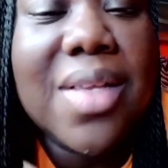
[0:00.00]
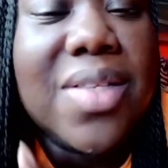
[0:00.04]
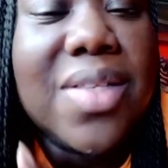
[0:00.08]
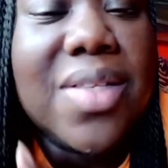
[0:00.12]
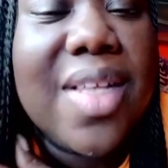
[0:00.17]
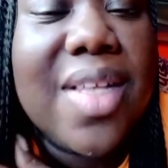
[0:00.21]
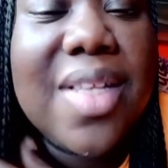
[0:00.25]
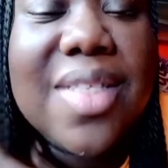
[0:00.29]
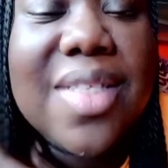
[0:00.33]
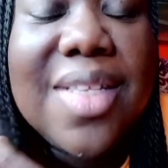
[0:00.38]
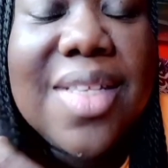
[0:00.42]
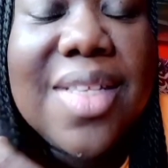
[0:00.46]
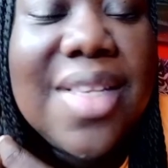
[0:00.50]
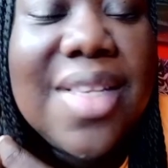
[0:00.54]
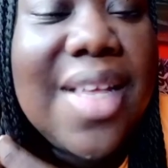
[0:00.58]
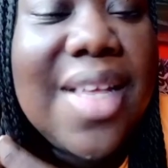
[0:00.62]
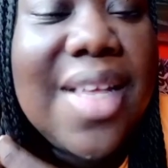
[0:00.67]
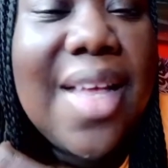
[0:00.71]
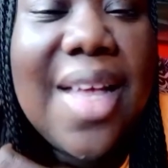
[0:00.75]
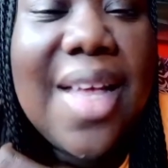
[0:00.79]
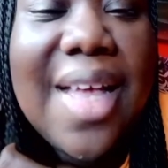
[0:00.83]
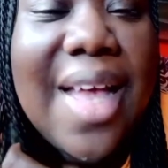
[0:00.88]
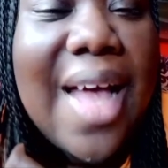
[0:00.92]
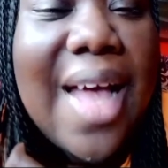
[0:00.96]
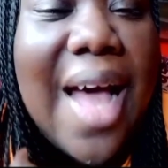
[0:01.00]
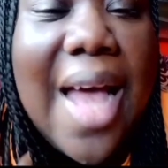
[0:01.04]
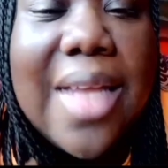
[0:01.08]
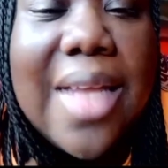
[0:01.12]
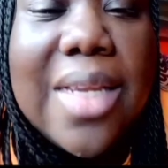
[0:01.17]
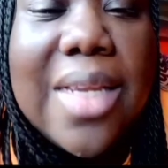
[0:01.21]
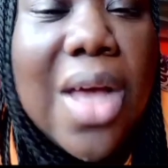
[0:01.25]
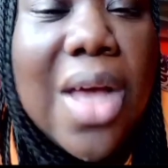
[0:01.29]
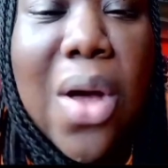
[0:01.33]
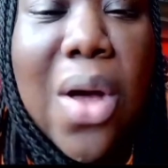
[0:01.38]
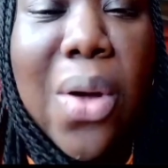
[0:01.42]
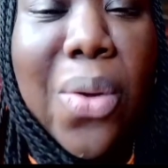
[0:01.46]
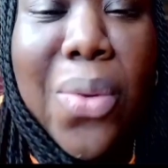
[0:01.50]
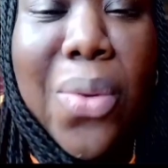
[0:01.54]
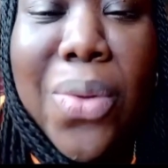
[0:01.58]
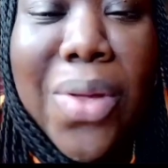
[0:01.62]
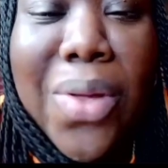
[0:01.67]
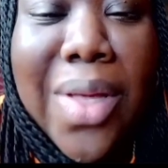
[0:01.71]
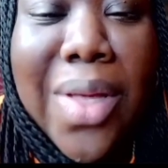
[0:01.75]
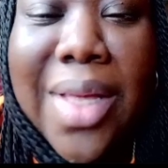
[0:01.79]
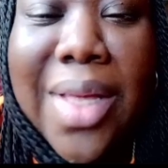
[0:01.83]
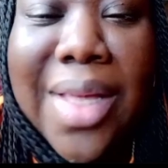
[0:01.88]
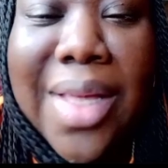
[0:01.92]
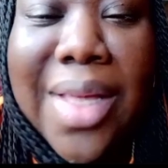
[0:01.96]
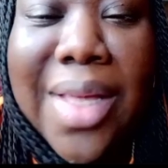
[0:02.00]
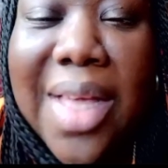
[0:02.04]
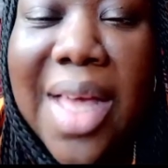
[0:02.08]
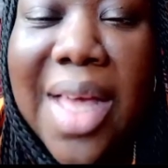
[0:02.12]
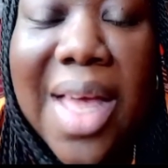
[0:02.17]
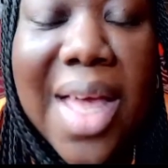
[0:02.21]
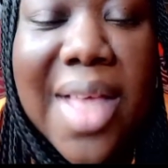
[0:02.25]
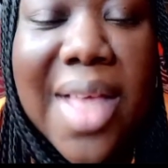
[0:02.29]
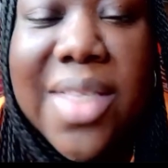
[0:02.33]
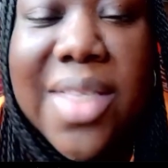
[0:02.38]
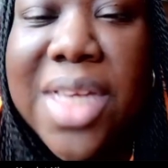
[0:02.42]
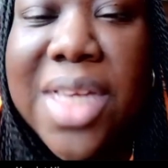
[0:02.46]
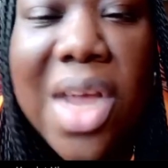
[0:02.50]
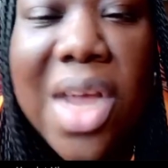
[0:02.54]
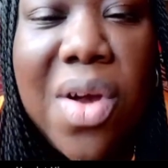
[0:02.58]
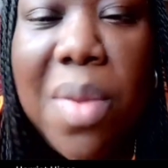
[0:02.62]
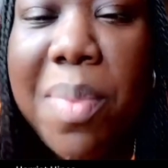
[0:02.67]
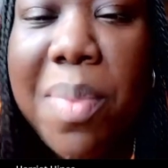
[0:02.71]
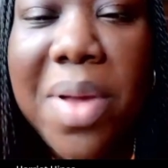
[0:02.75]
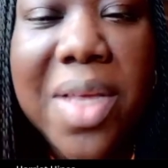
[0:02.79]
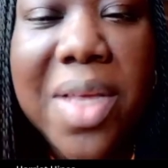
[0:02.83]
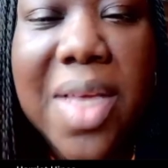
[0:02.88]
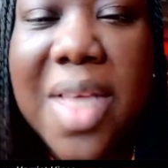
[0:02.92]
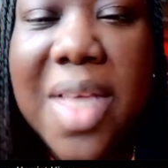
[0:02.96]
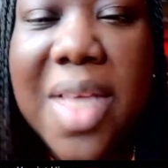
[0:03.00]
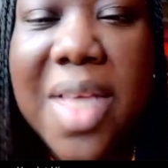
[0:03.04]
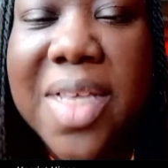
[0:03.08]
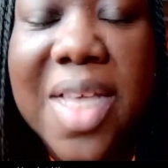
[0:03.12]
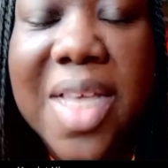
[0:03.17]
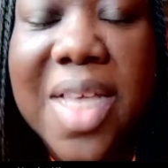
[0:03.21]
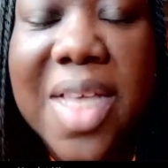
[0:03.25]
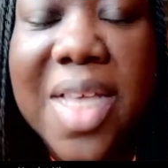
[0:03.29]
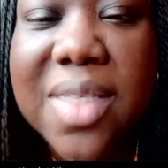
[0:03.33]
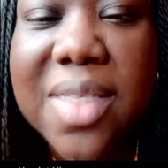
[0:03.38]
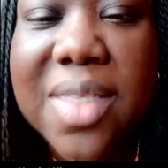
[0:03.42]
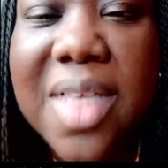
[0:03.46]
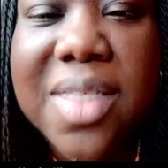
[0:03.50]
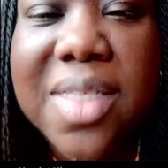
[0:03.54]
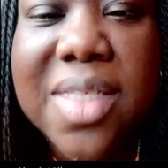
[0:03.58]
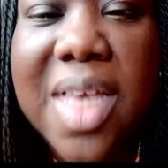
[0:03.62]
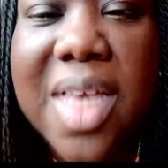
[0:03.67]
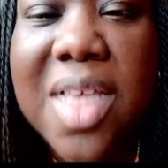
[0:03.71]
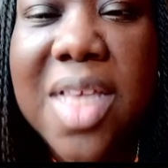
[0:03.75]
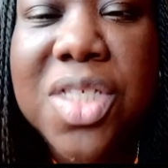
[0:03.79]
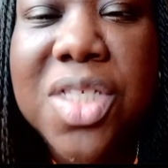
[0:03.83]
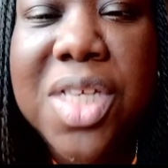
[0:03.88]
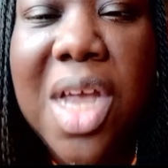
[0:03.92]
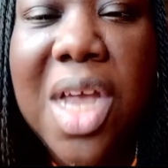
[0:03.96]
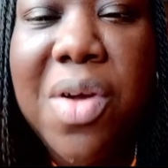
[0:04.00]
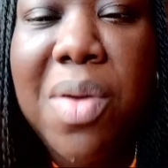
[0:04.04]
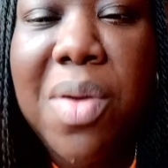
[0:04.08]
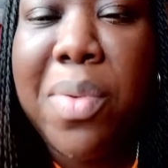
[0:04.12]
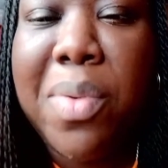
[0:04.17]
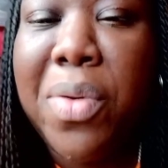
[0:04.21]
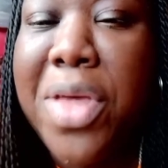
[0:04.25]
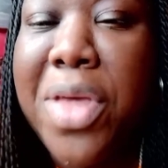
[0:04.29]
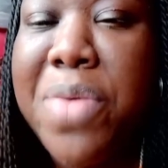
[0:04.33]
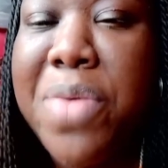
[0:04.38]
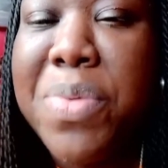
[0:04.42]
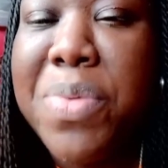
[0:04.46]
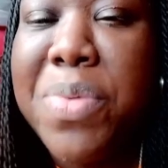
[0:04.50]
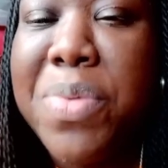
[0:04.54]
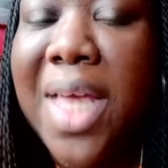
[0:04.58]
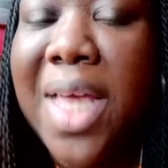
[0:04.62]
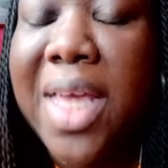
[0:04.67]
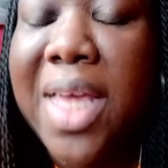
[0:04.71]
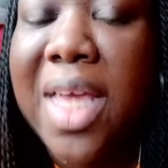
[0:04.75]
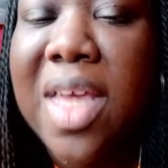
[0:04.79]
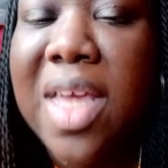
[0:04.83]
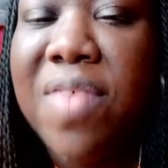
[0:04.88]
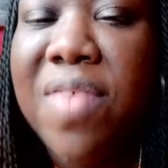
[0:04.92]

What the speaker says: to that history right there. I know. That's insane. It's terrible. It's terrible. He was even